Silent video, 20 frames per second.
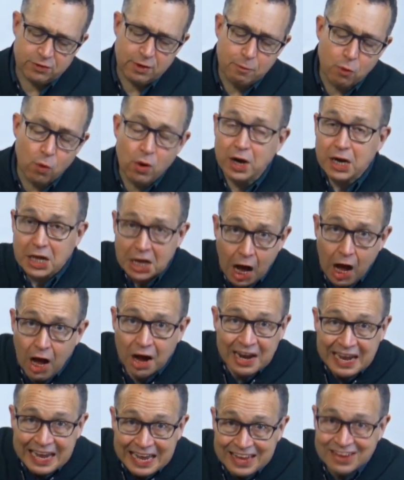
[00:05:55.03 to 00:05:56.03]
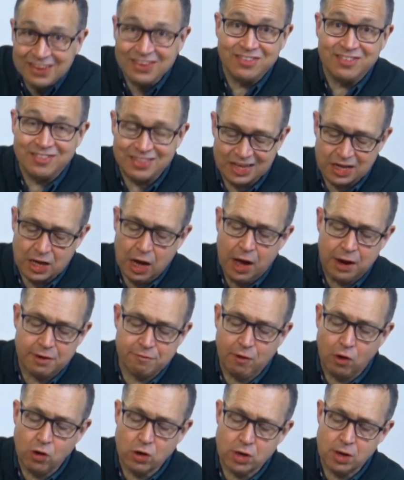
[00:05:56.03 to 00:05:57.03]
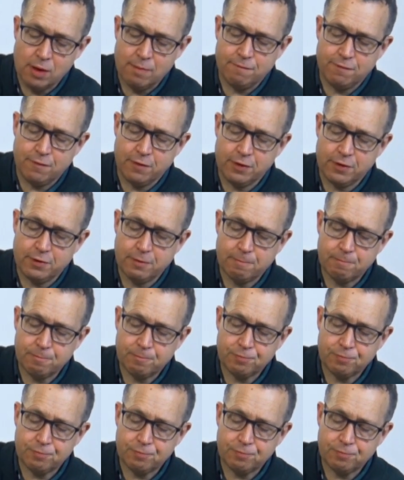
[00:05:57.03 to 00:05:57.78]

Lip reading: Number one, God is the God of all comfort.